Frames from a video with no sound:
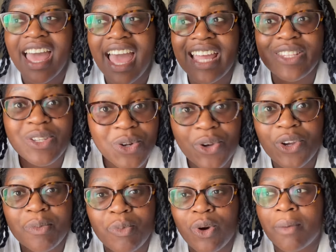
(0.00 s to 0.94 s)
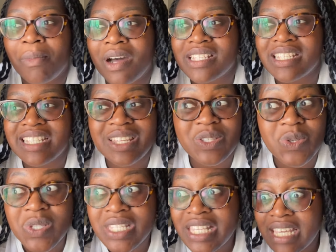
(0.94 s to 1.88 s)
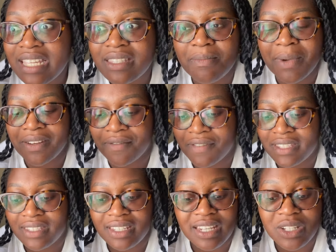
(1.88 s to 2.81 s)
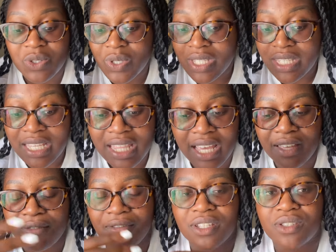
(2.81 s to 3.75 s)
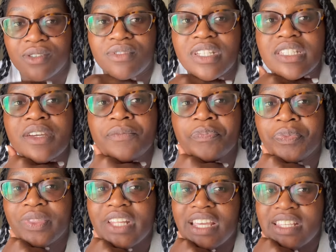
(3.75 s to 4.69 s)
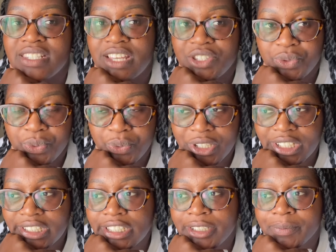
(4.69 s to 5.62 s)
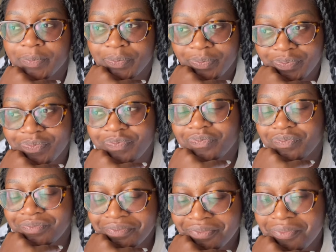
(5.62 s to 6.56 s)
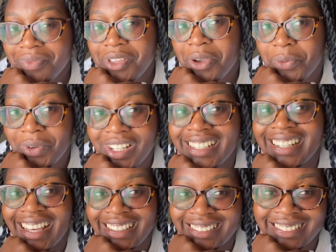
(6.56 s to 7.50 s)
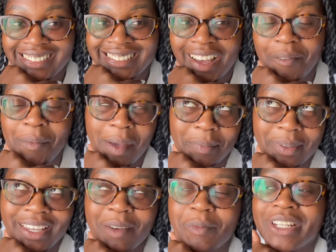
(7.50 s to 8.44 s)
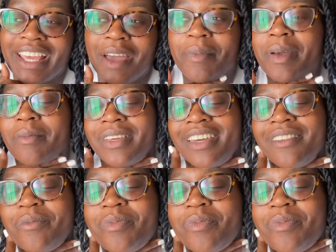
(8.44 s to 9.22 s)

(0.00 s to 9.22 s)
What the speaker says: and to learn more about it and to see it manifested and to see the effect of it, like, it's just really, really nice. I'm happy. I'm really happy I'm here.